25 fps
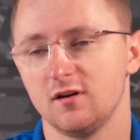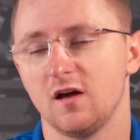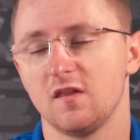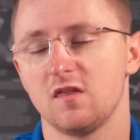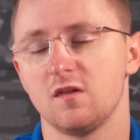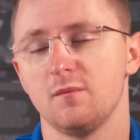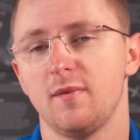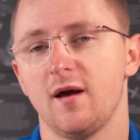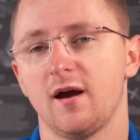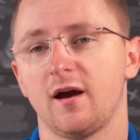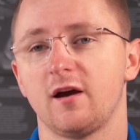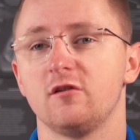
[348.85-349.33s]
not
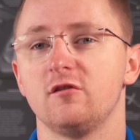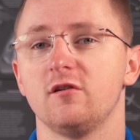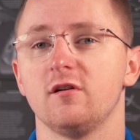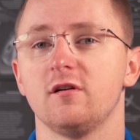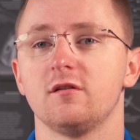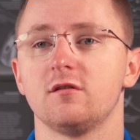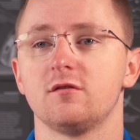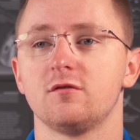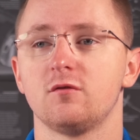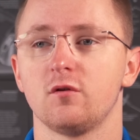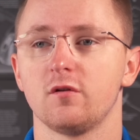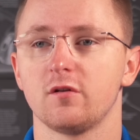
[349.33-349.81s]
the MAC
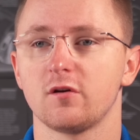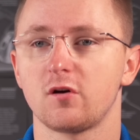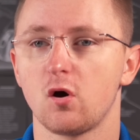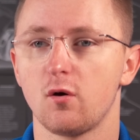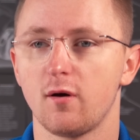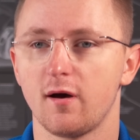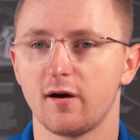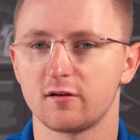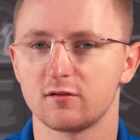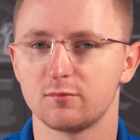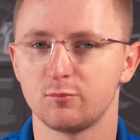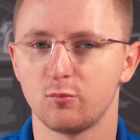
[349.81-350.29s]
address for the
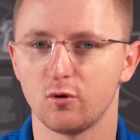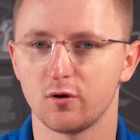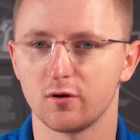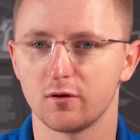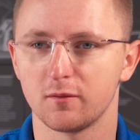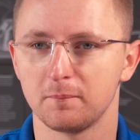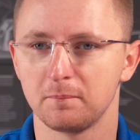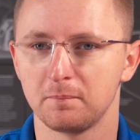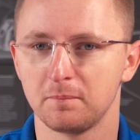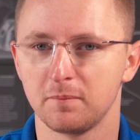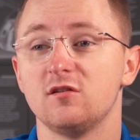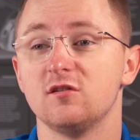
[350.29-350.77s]
coax
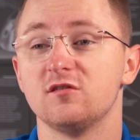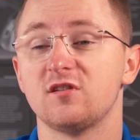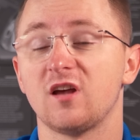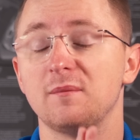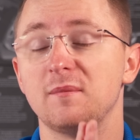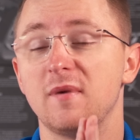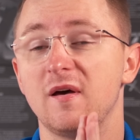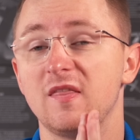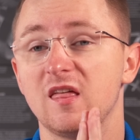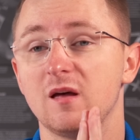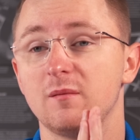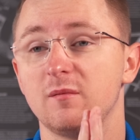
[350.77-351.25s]
port. Since I
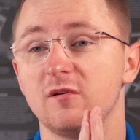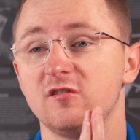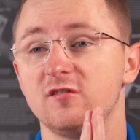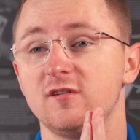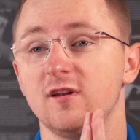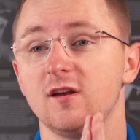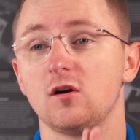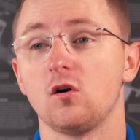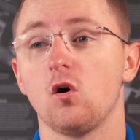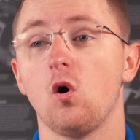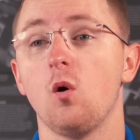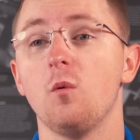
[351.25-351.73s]
made that
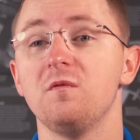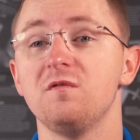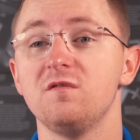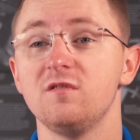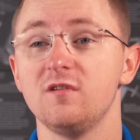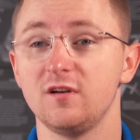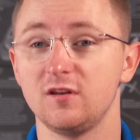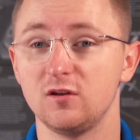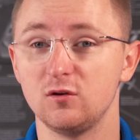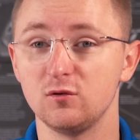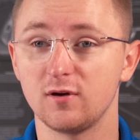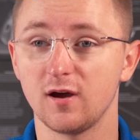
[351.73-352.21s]
mistake,
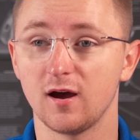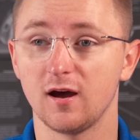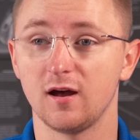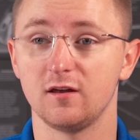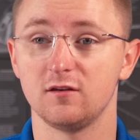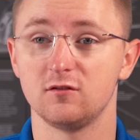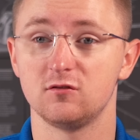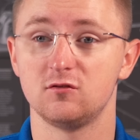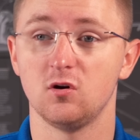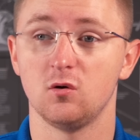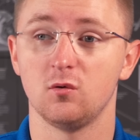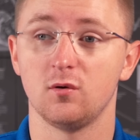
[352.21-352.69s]
hopefully you
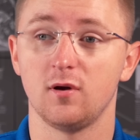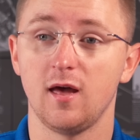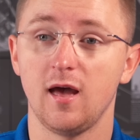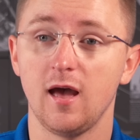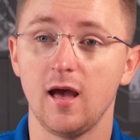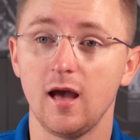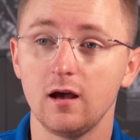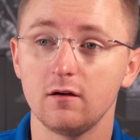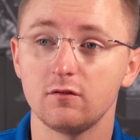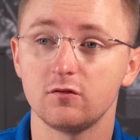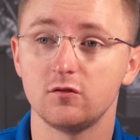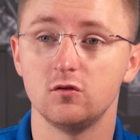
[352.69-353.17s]
guys don't
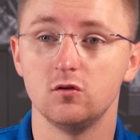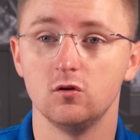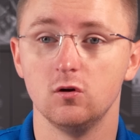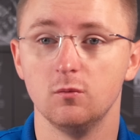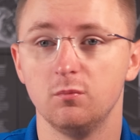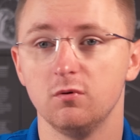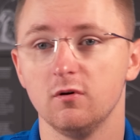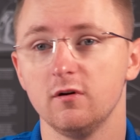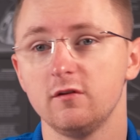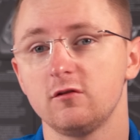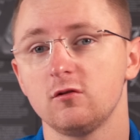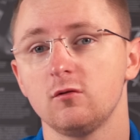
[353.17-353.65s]
have to,
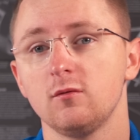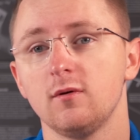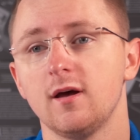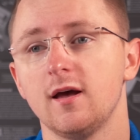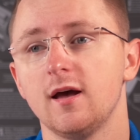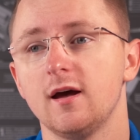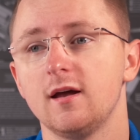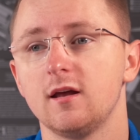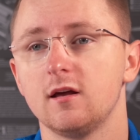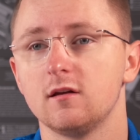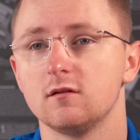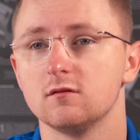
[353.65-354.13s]
but let's go
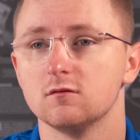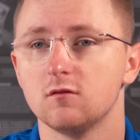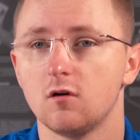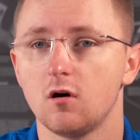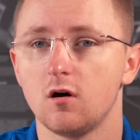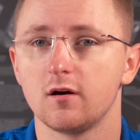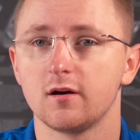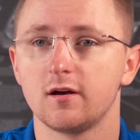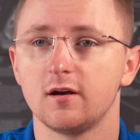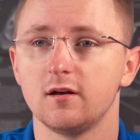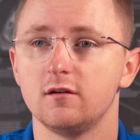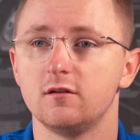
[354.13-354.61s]
ahead and
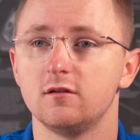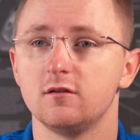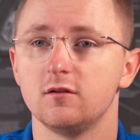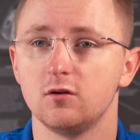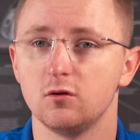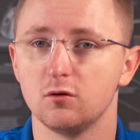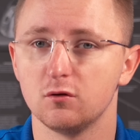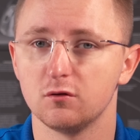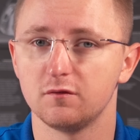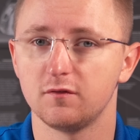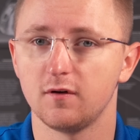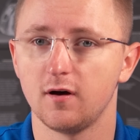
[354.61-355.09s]
log into
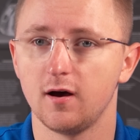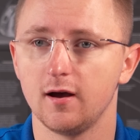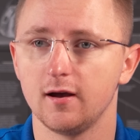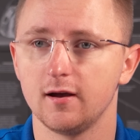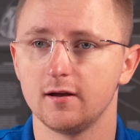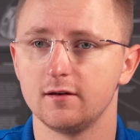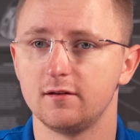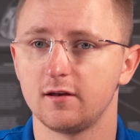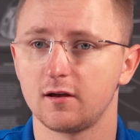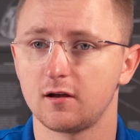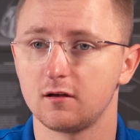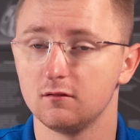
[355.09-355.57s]
UniFi
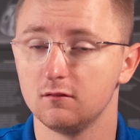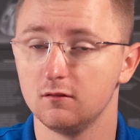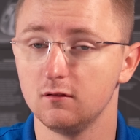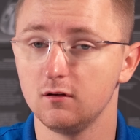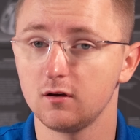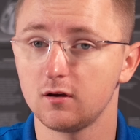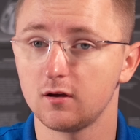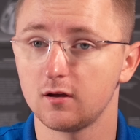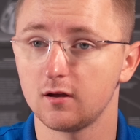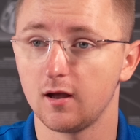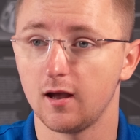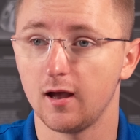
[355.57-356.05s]
and take a
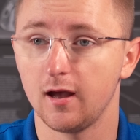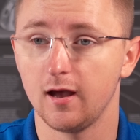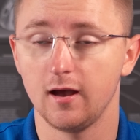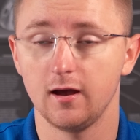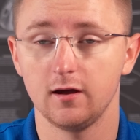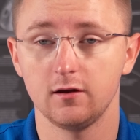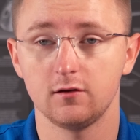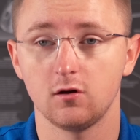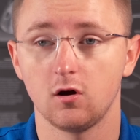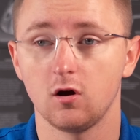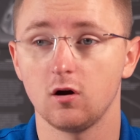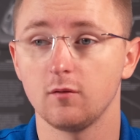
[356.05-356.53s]
look
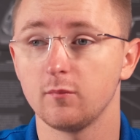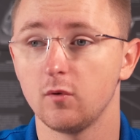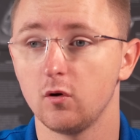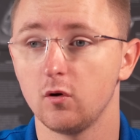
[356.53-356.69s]
at our